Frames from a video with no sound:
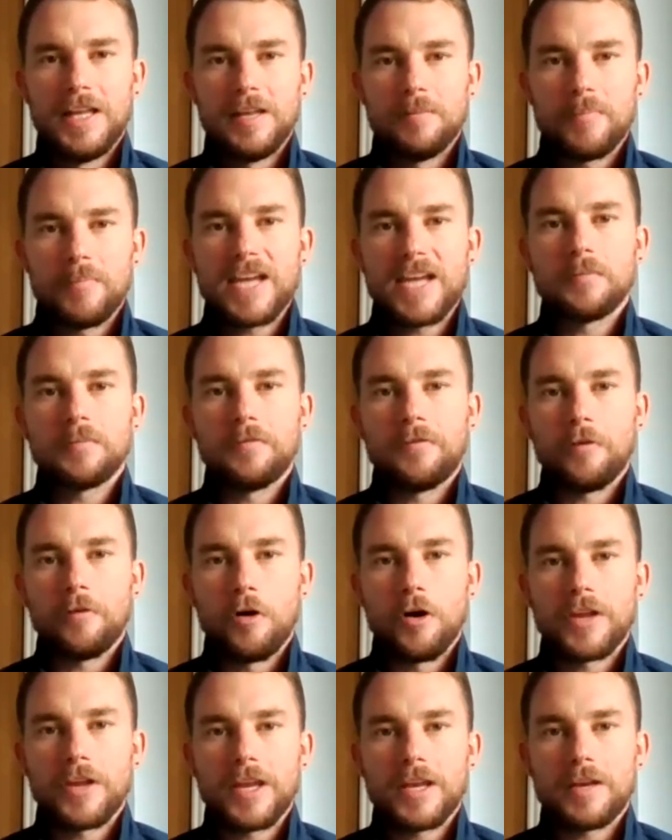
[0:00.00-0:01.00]
make them
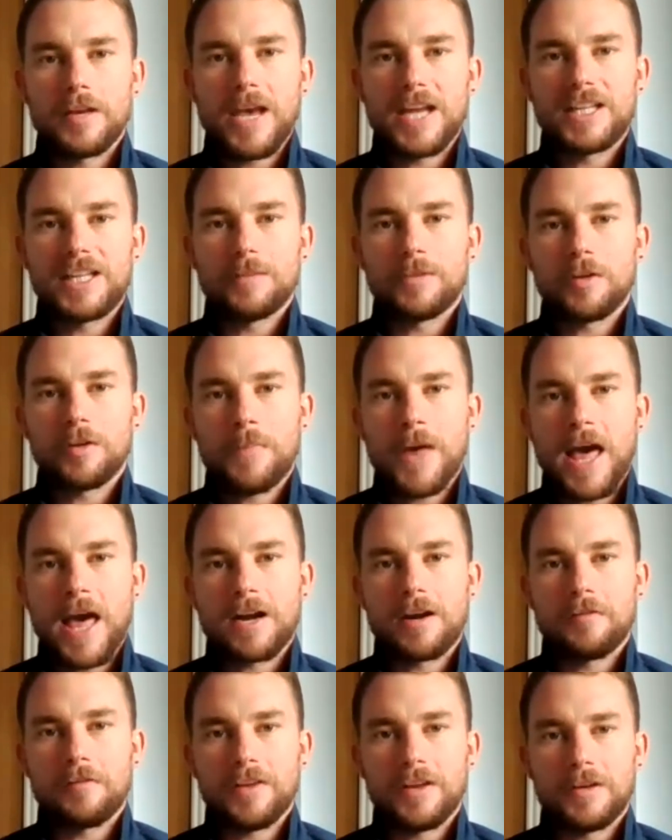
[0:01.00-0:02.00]
fun and make them competitive.